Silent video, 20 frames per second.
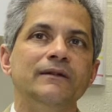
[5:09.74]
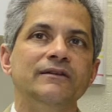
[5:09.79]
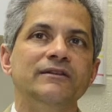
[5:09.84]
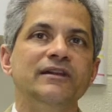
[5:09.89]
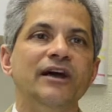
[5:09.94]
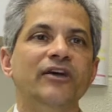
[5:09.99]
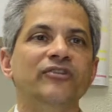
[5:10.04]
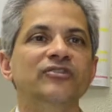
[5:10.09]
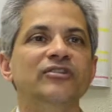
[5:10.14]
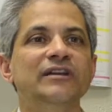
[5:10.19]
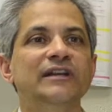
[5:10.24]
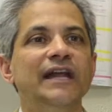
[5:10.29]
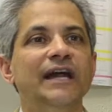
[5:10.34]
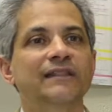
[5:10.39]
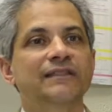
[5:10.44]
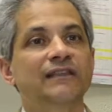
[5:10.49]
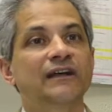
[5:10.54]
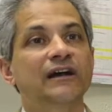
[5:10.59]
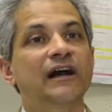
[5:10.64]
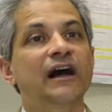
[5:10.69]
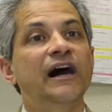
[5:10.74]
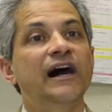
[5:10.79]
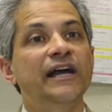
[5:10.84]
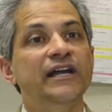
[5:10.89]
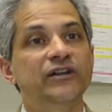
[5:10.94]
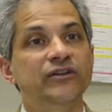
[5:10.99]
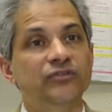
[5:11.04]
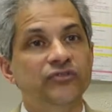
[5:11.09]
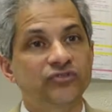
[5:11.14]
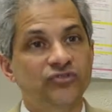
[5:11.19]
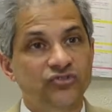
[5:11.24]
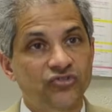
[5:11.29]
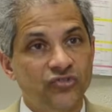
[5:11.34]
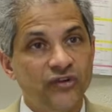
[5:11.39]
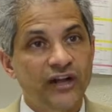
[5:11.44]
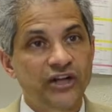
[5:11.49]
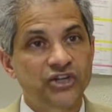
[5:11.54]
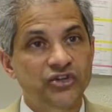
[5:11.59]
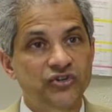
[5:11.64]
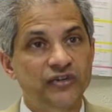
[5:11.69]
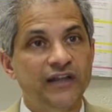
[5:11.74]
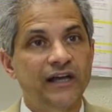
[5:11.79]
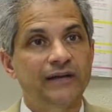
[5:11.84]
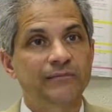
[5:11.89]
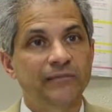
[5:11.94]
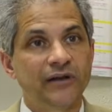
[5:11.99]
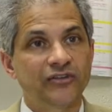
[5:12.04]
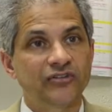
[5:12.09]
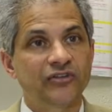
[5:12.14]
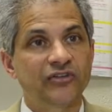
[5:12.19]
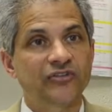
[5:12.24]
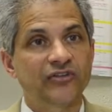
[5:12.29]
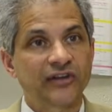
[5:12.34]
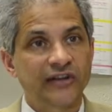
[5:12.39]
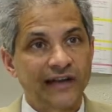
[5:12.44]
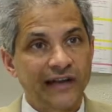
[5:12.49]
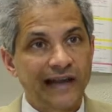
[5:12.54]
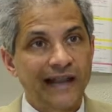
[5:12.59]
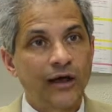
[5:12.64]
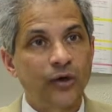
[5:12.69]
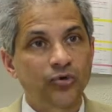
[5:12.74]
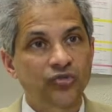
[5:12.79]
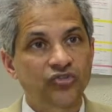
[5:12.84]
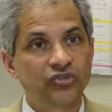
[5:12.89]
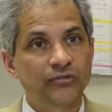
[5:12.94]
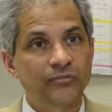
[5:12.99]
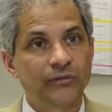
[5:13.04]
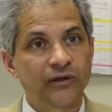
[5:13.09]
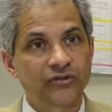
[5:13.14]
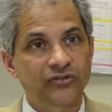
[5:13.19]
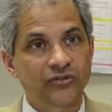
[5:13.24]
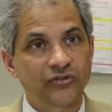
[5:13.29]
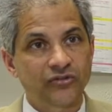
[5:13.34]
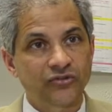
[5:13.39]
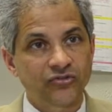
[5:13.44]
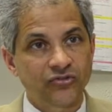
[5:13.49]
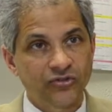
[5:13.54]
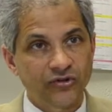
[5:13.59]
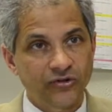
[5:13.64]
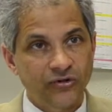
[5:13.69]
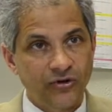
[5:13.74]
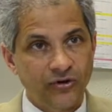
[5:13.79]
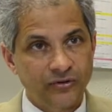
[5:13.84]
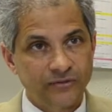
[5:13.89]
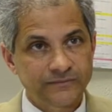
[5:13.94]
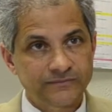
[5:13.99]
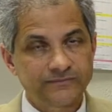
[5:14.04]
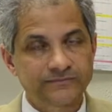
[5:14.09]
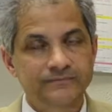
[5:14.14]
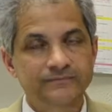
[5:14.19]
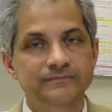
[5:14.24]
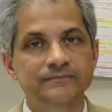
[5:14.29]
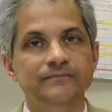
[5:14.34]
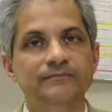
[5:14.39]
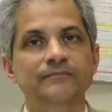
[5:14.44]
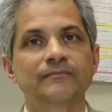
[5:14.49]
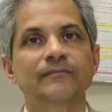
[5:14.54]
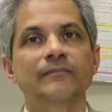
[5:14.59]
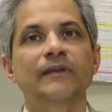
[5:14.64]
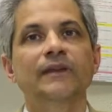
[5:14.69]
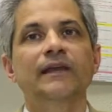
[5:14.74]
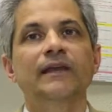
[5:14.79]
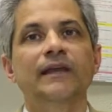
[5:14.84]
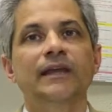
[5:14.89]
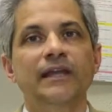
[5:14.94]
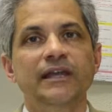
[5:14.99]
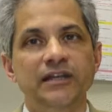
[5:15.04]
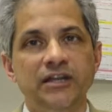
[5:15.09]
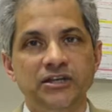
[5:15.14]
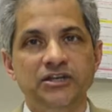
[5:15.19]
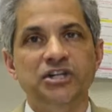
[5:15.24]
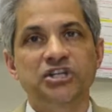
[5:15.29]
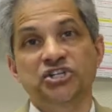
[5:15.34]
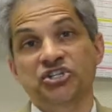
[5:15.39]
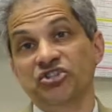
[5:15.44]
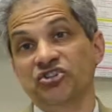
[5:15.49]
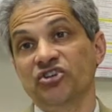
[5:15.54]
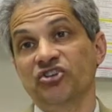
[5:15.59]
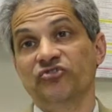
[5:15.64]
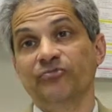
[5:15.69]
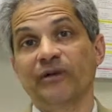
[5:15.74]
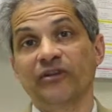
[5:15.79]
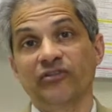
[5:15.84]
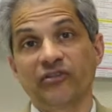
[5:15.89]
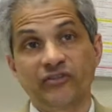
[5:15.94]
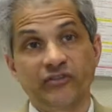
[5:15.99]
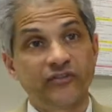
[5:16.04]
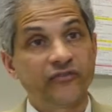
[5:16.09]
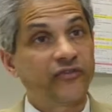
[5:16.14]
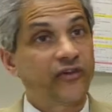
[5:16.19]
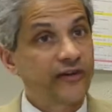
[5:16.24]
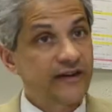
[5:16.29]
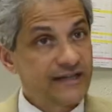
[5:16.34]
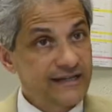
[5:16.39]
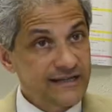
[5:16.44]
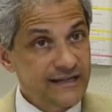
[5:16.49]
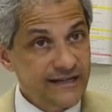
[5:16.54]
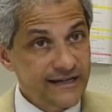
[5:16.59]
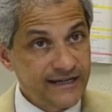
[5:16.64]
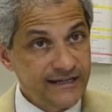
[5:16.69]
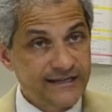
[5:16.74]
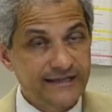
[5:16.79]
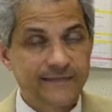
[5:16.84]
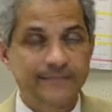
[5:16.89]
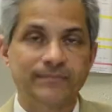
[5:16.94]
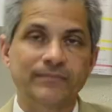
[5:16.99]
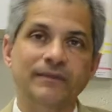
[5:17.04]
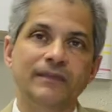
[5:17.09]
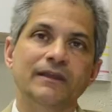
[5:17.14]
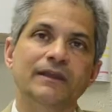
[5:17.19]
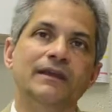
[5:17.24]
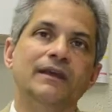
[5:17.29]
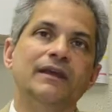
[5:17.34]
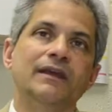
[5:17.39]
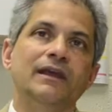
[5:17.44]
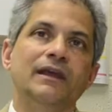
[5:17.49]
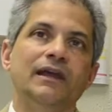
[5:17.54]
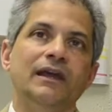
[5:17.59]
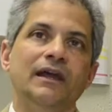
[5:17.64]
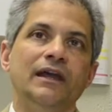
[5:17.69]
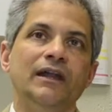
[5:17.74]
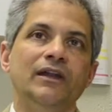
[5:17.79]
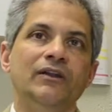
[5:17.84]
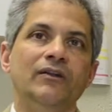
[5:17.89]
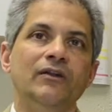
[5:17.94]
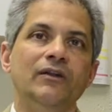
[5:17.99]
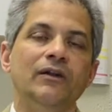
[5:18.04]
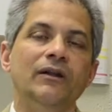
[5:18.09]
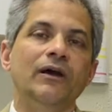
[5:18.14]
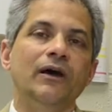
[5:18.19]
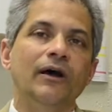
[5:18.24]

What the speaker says: doesn't get the kind of stretch to their muscles that allows the muscles to grow. In addition, these muscles are very tight, and